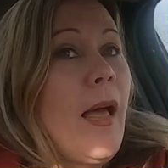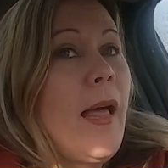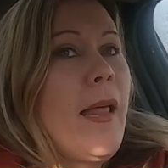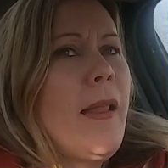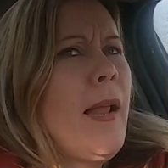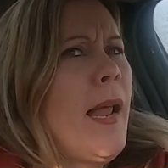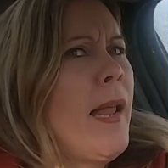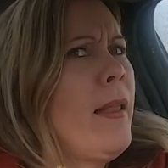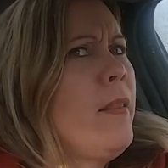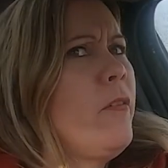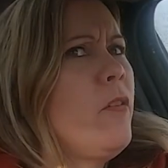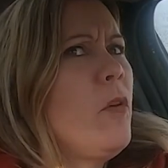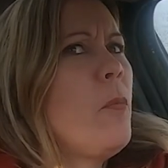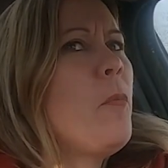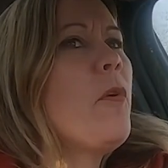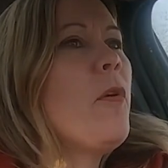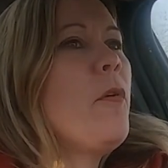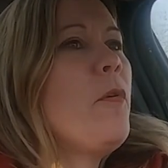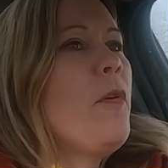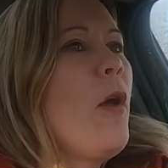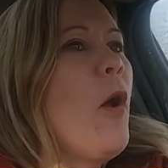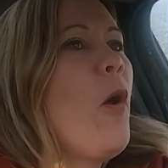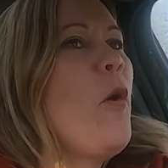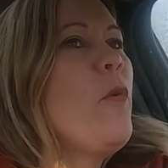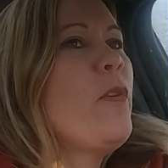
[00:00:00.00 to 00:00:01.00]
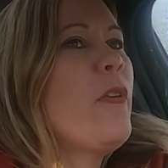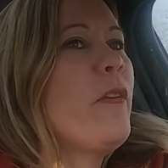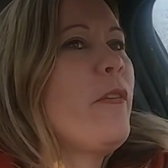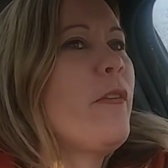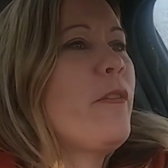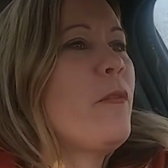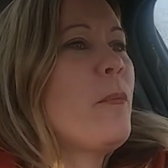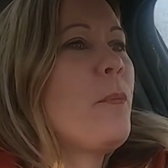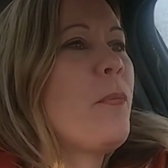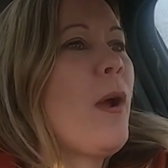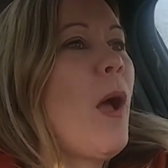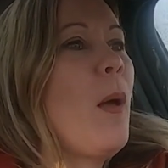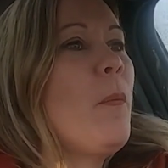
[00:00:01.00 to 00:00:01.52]
And Subaru knows this
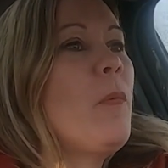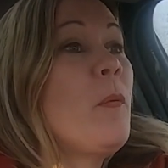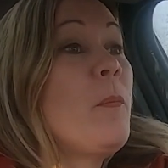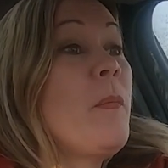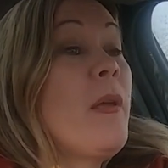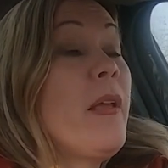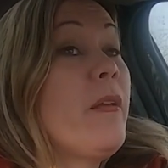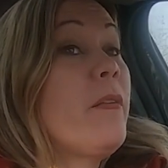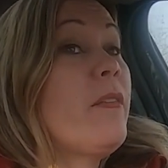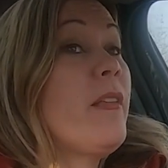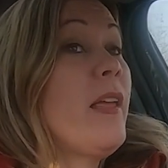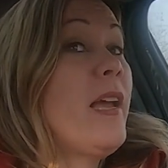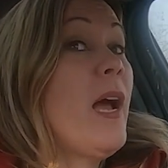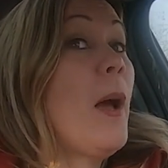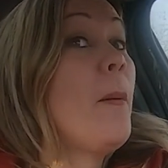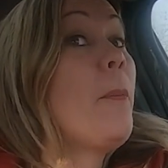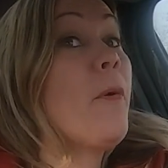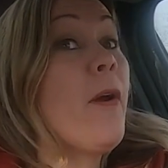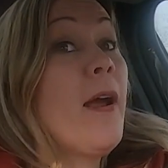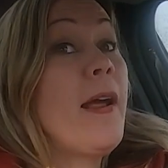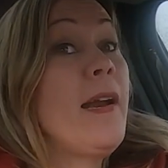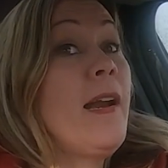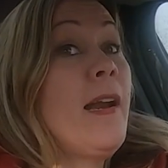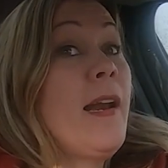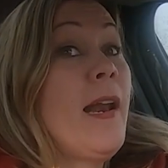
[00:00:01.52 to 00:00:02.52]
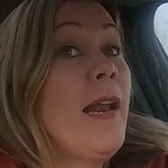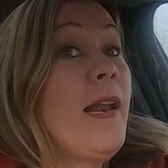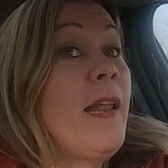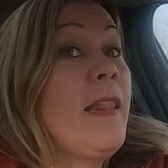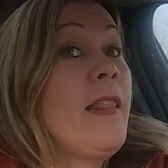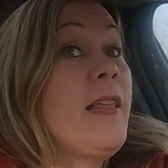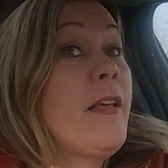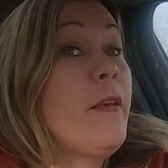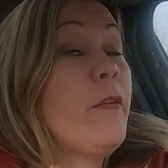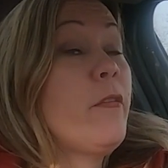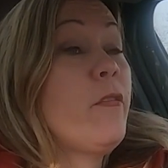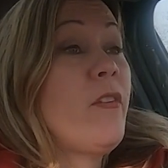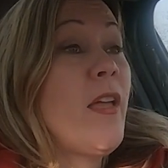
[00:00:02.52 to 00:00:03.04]
is a problem because they upgraded it in
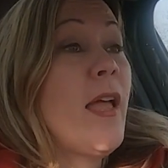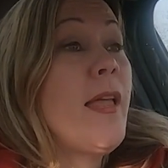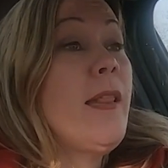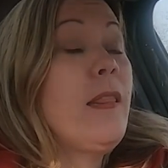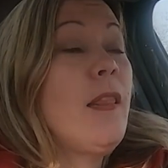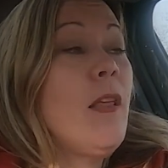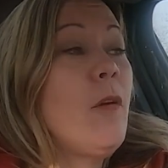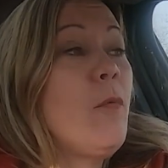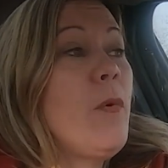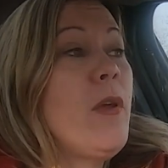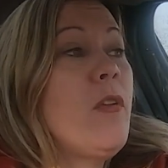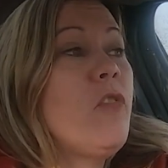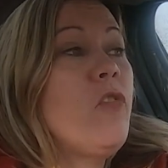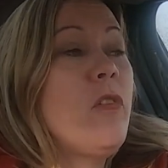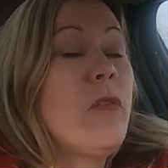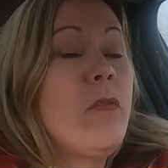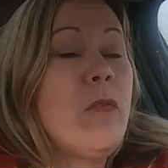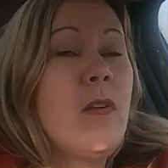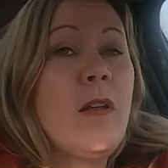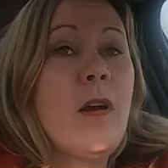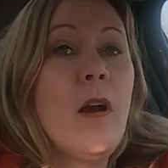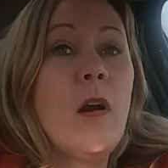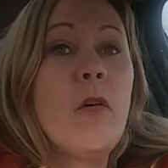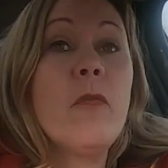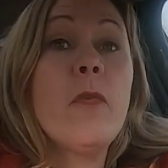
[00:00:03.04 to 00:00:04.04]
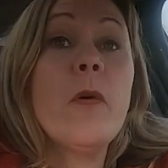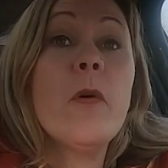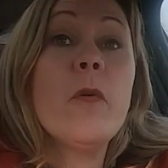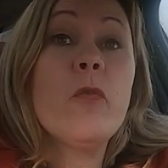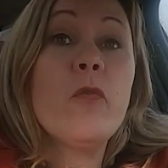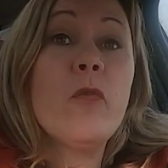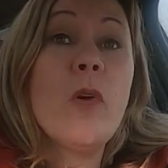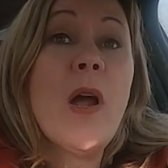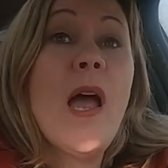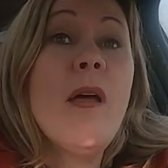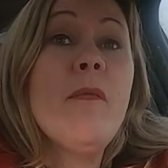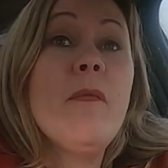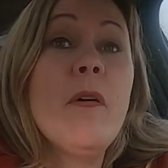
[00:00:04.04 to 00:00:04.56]
the Ascent that we just did our
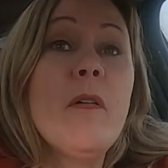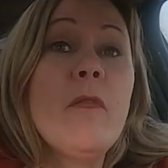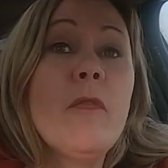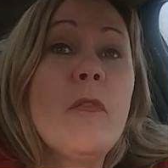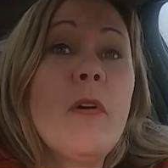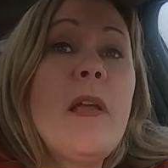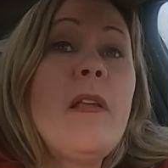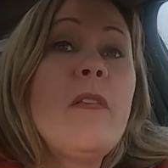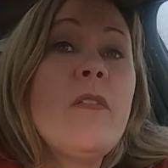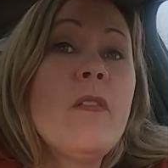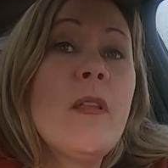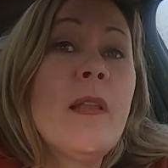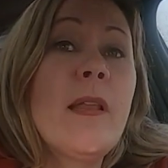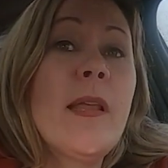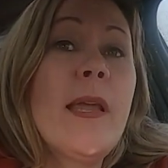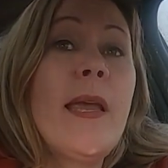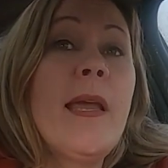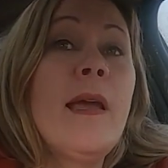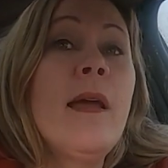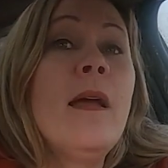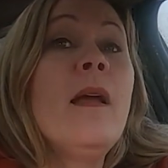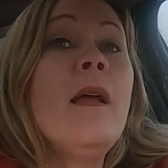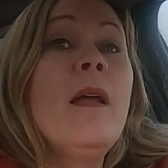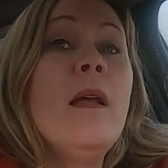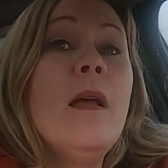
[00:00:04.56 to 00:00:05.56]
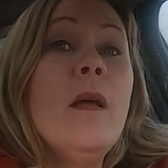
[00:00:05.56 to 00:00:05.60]
first drive of recently.